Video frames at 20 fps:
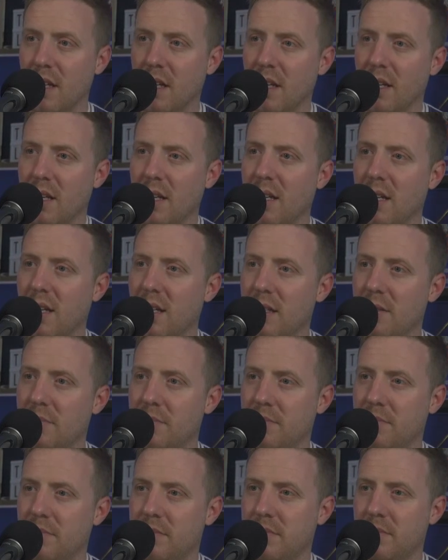
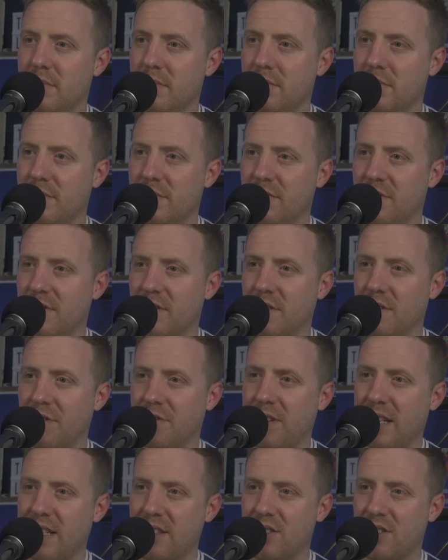
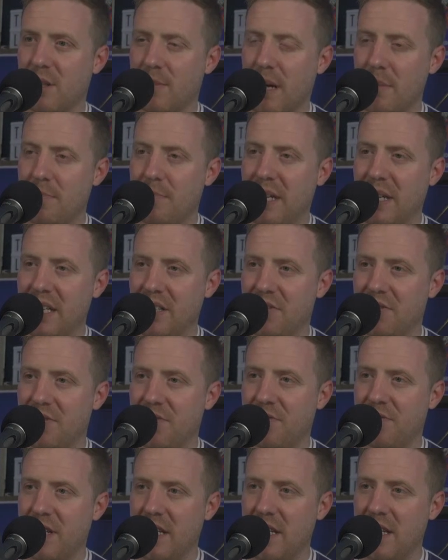France are my biggest
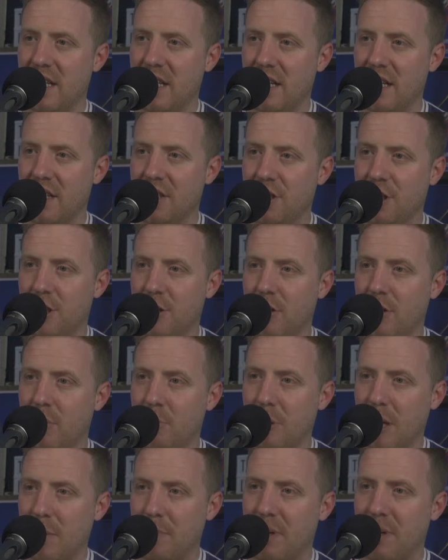fear. Giroud,
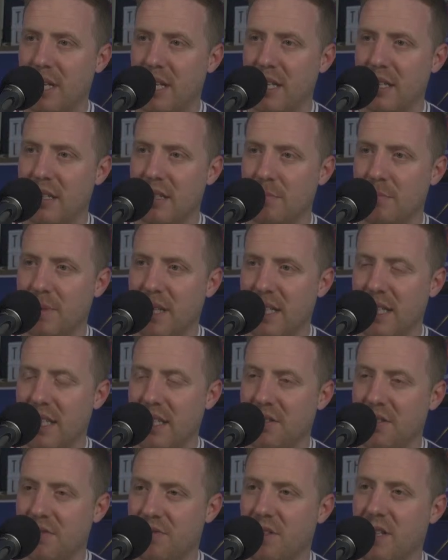Mbappe, Dembele
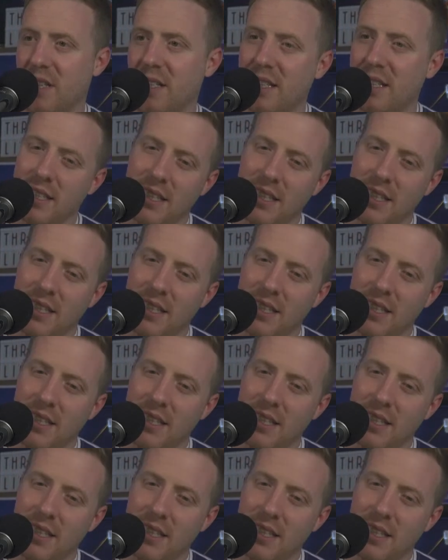is frightening.